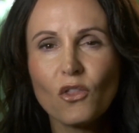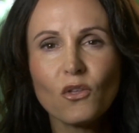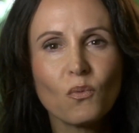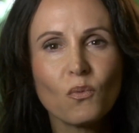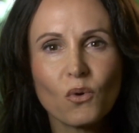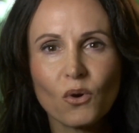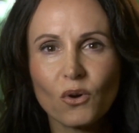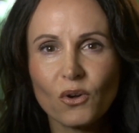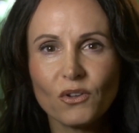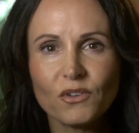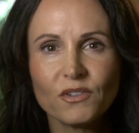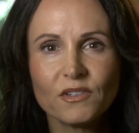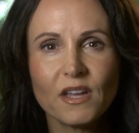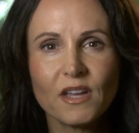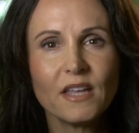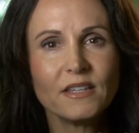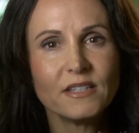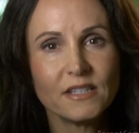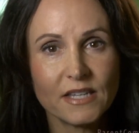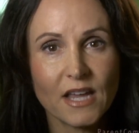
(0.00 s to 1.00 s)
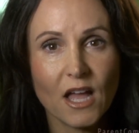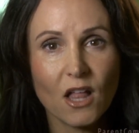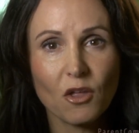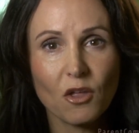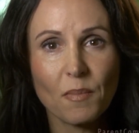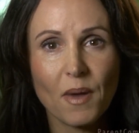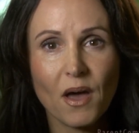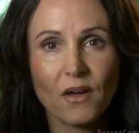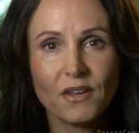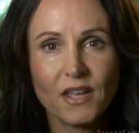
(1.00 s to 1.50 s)
the world and to tell
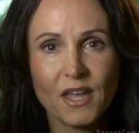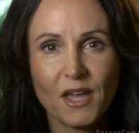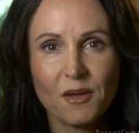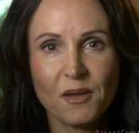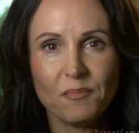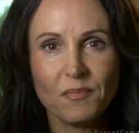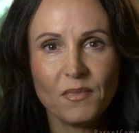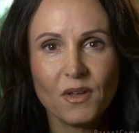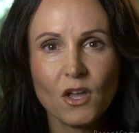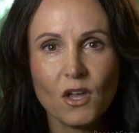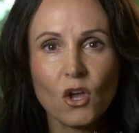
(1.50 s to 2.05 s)
about Him.